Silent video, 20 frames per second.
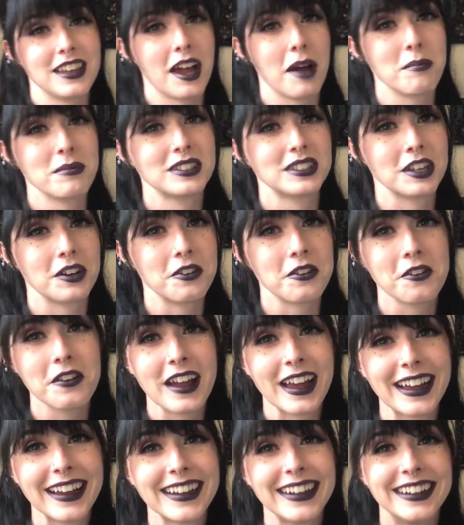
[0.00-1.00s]
the episode,
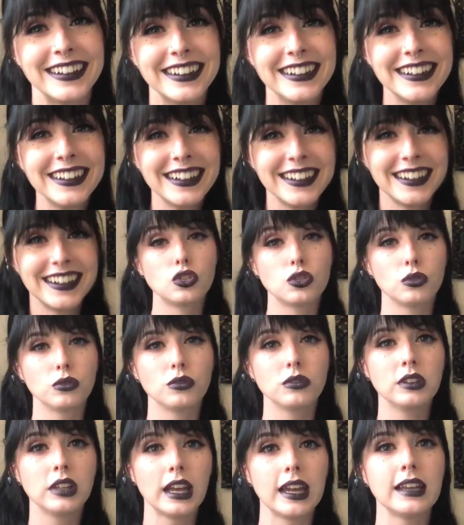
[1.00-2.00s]
okay? So
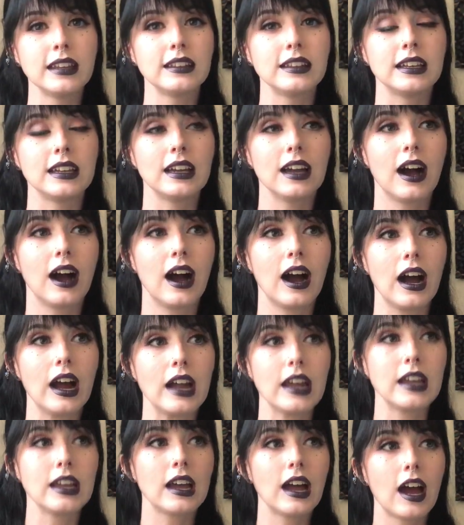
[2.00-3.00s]
lately,
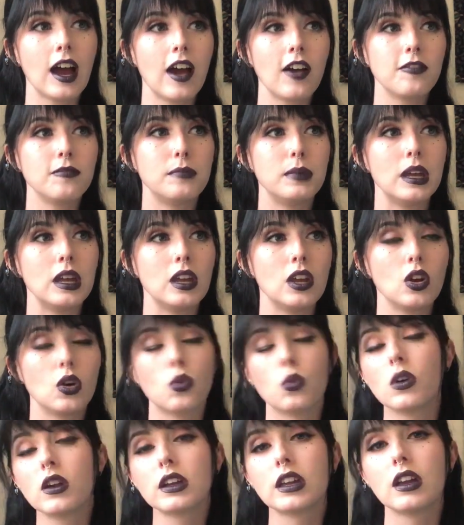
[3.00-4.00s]
I have
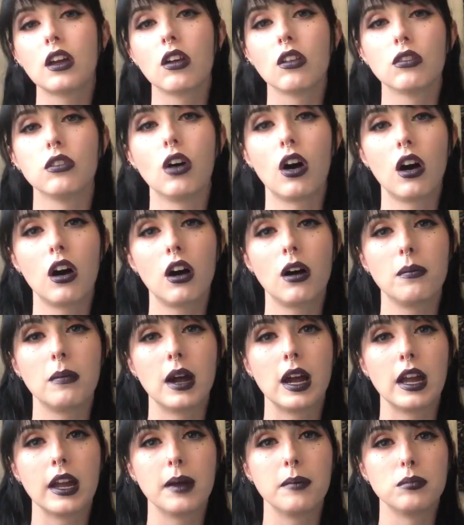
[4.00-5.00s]
been working a lot on
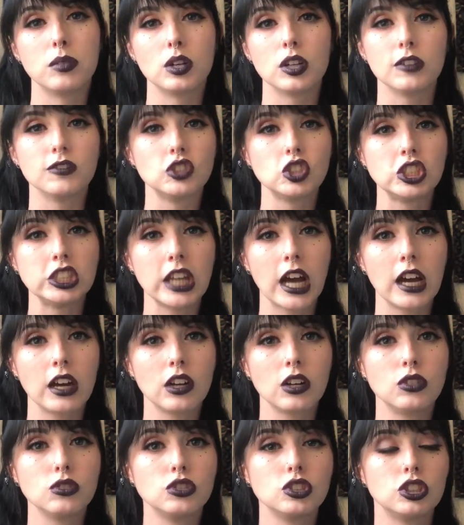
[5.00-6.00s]
my Book of
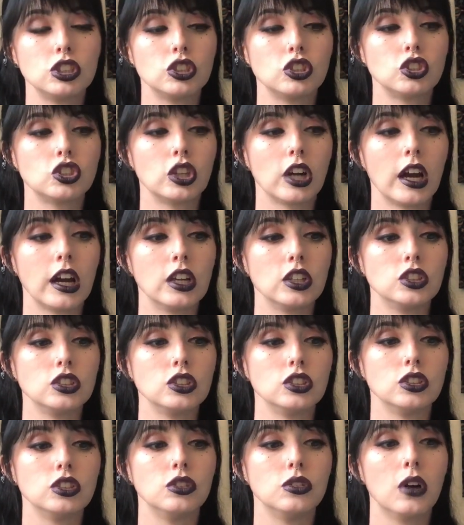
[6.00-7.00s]
Shadows, just trying
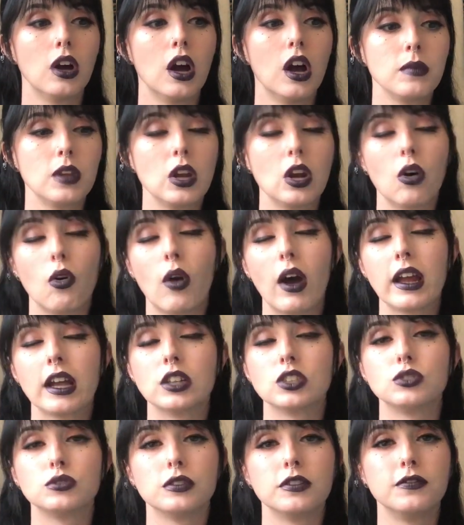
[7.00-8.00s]
to, you know, I
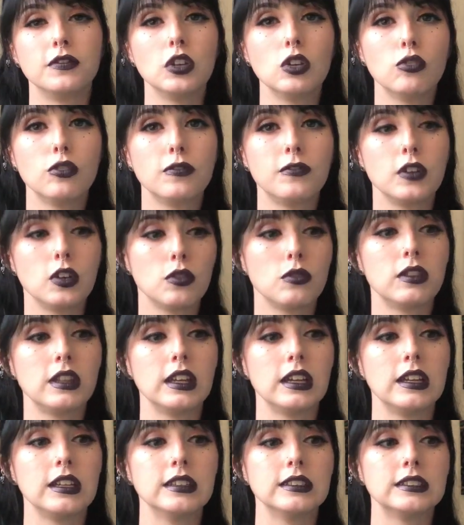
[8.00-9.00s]
guess review a few
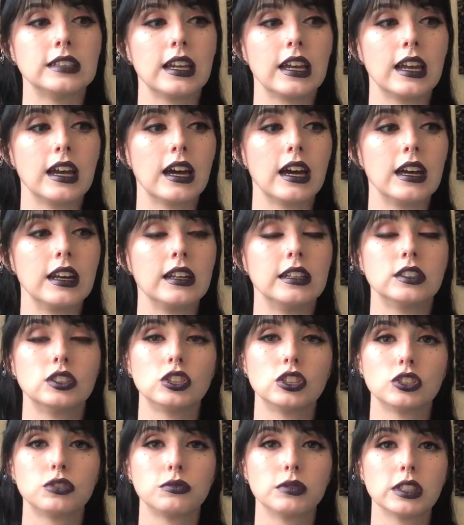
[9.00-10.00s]
things, and it's
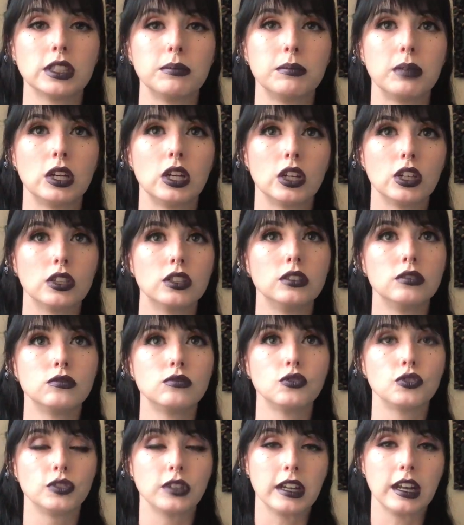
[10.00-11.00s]
just really been a
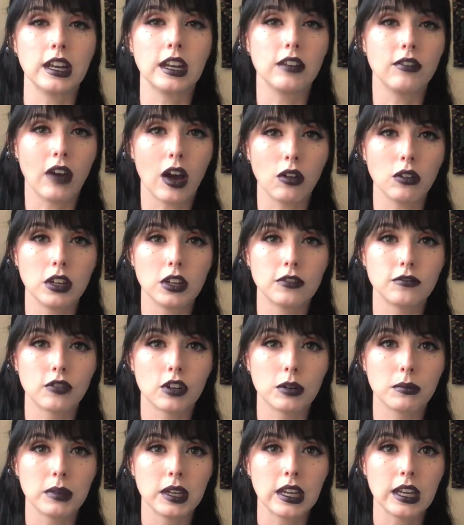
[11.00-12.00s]
good creative outlet
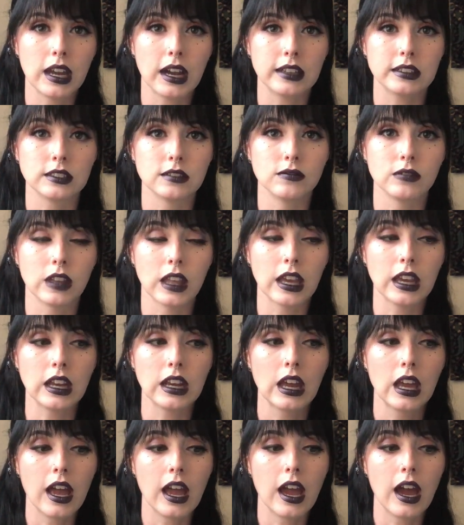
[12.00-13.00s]
for me as of late.
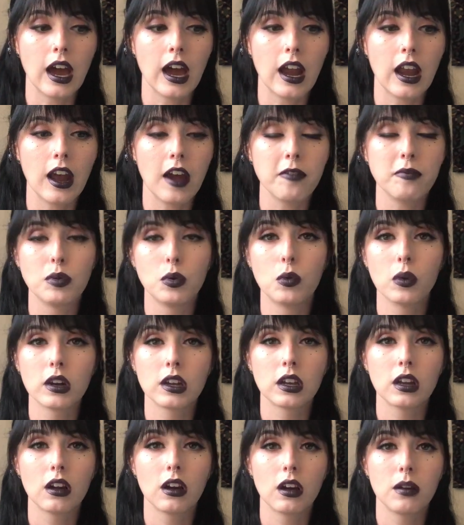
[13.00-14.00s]
And I've been
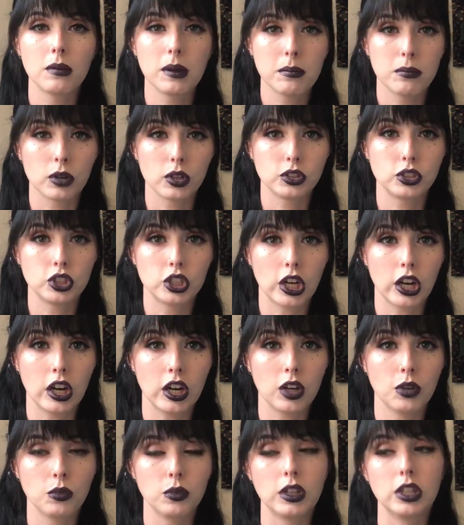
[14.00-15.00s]
working on my birth
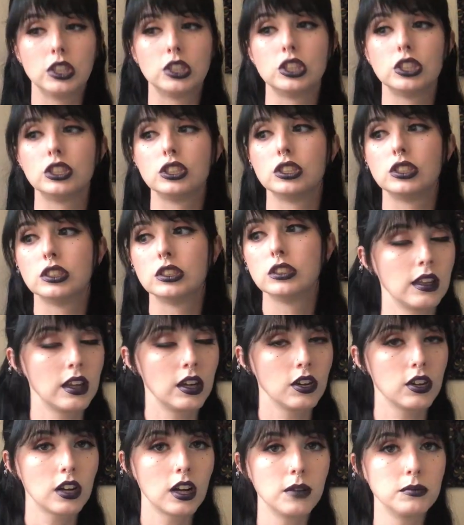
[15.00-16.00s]
chart, which
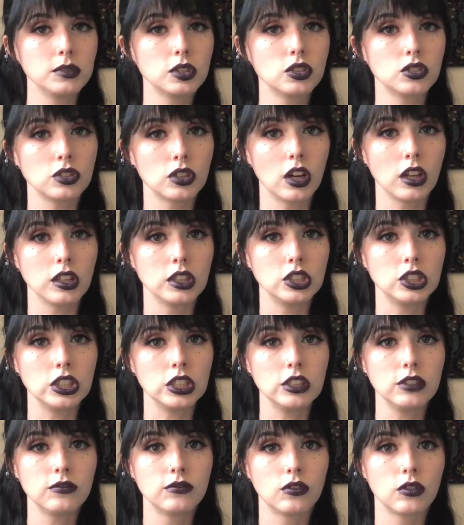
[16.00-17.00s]
here comes
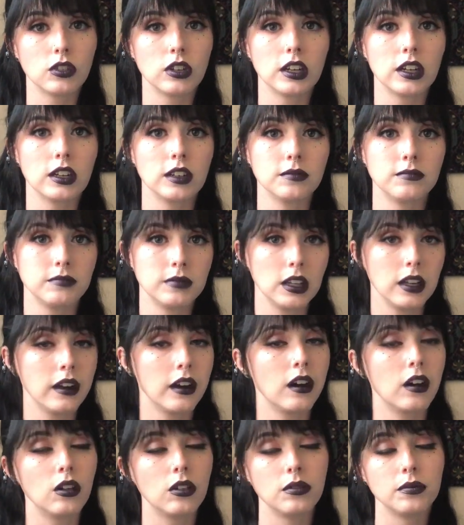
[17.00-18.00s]
astrology for, you
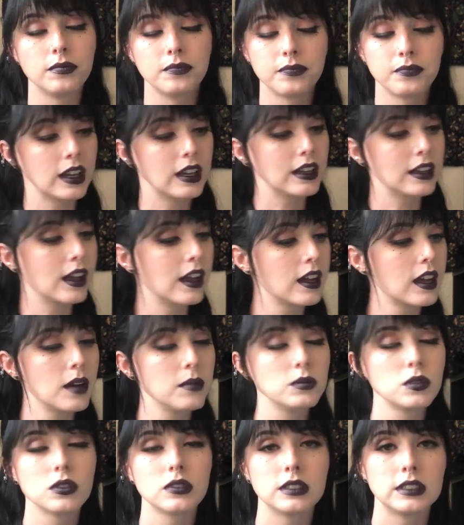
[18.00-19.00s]
know, it
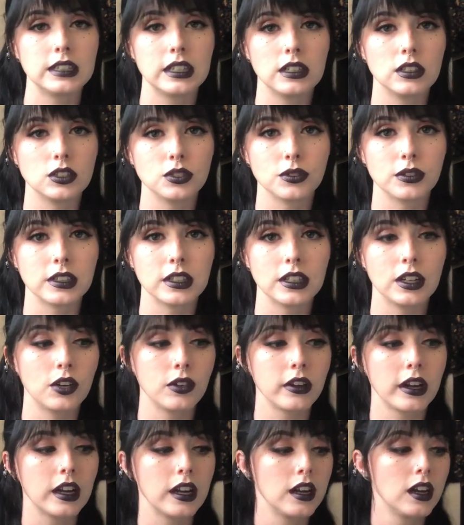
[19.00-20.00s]
comes with the territory,
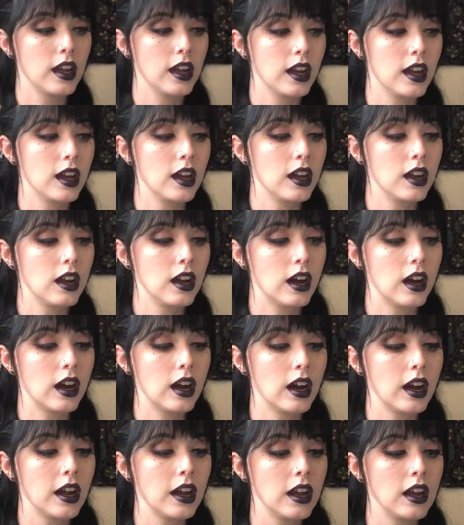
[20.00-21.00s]
okay? And
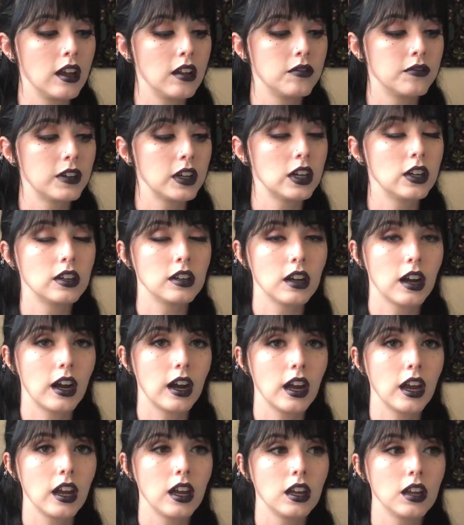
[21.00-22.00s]
I figured
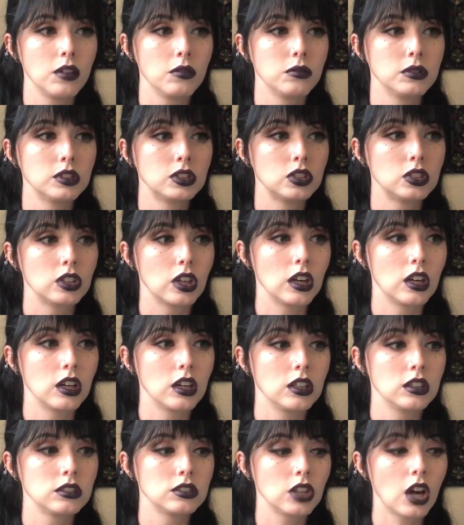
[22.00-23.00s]
I would
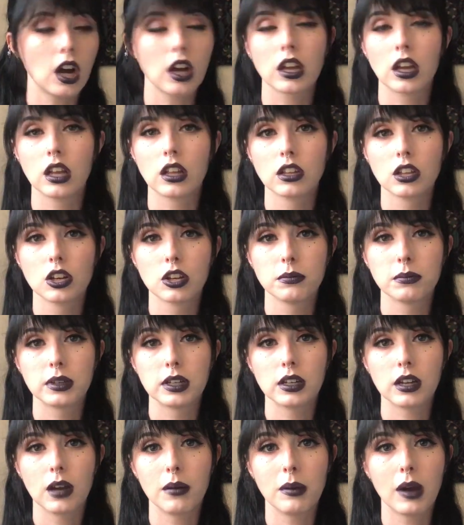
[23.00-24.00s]
start talking a little
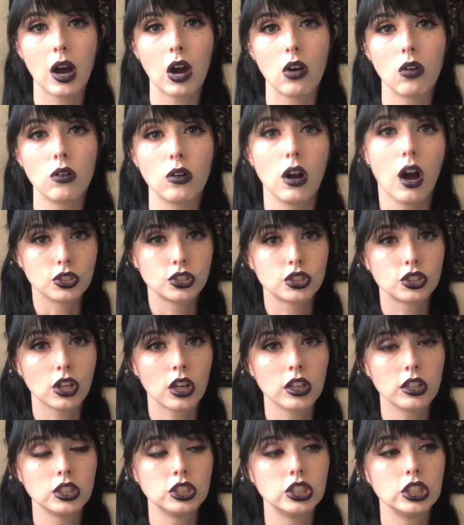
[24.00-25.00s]
bit about
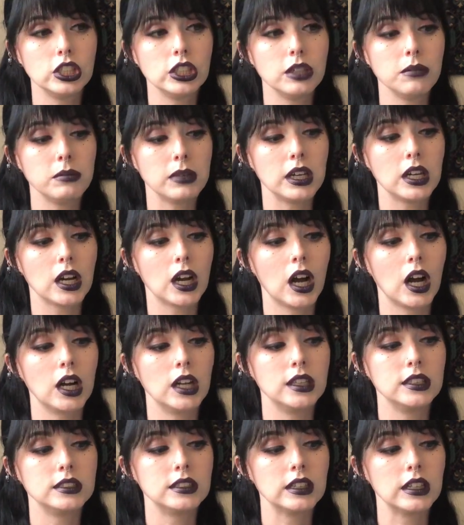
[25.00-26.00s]
astrology
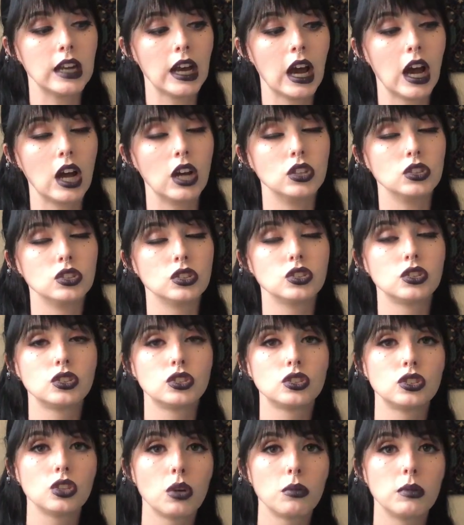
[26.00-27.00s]
because it has
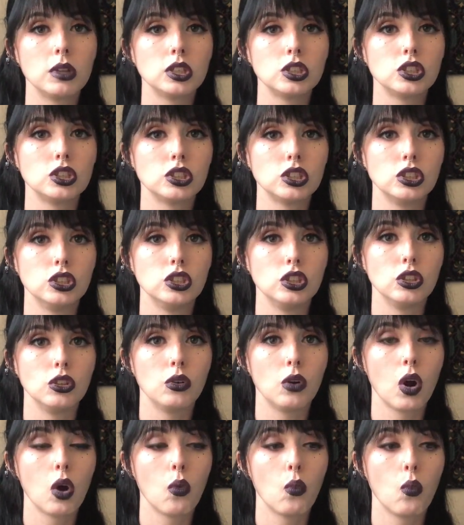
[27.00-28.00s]
so much to
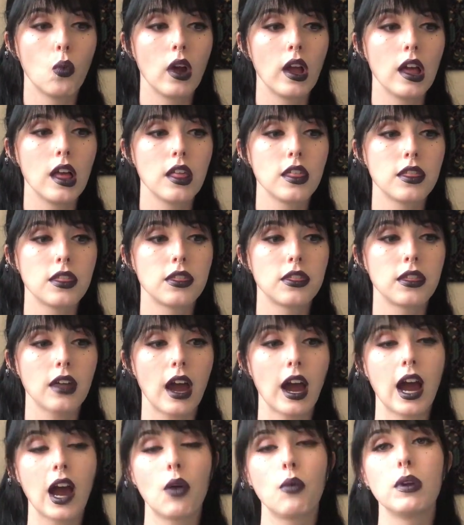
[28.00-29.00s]
do with
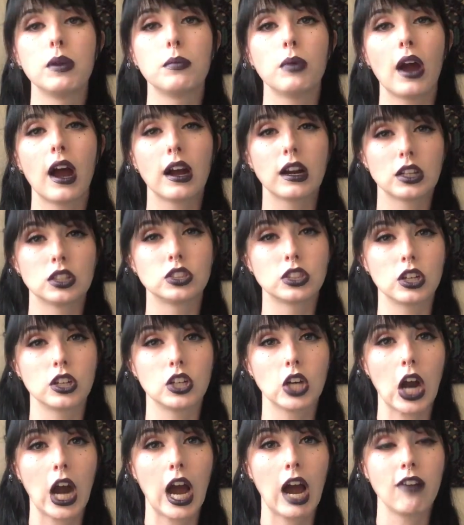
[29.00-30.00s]
how we practice our
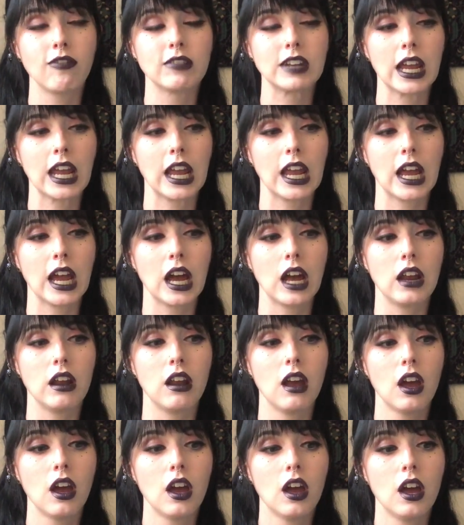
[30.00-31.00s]
craft, and